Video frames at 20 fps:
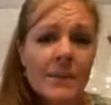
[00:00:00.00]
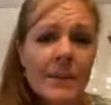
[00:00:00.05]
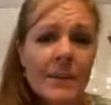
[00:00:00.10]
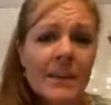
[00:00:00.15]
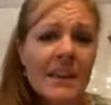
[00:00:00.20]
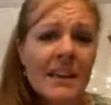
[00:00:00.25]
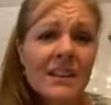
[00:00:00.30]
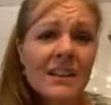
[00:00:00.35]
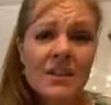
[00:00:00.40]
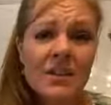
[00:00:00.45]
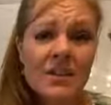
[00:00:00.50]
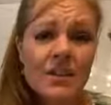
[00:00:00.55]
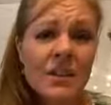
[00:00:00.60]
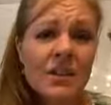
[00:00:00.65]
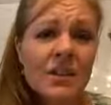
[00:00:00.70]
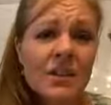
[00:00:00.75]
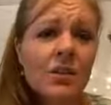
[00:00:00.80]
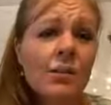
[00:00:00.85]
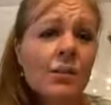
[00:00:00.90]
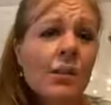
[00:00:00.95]
in the
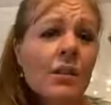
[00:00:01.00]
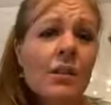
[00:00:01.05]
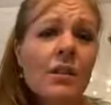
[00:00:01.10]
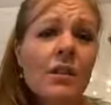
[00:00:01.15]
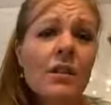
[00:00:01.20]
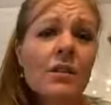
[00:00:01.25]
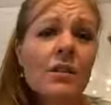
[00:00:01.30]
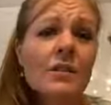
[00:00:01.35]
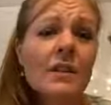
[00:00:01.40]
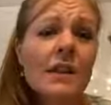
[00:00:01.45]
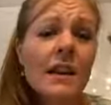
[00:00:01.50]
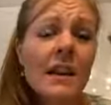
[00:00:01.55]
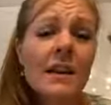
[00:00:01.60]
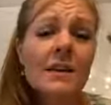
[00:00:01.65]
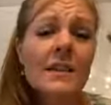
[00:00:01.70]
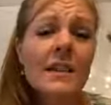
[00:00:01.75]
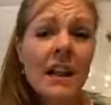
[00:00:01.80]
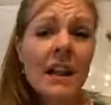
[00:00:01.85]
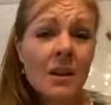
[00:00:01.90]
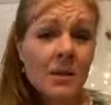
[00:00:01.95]
interdimensional worlds,
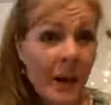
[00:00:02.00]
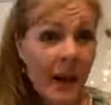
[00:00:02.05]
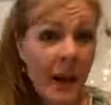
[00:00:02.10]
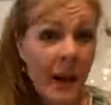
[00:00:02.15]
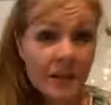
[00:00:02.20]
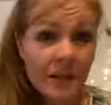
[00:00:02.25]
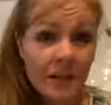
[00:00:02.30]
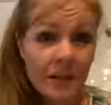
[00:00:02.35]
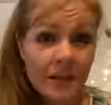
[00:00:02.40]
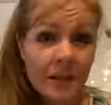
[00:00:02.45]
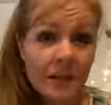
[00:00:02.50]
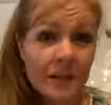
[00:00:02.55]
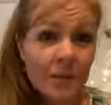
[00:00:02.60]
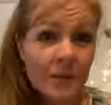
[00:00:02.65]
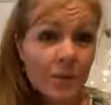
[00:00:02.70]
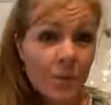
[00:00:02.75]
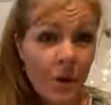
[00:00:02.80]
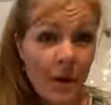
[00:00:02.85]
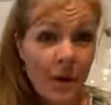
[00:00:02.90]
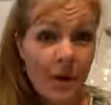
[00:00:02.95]
telepathically as
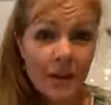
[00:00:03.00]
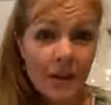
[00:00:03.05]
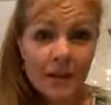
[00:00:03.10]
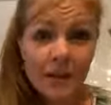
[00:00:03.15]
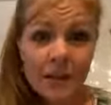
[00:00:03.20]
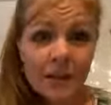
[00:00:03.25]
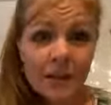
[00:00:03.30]
well.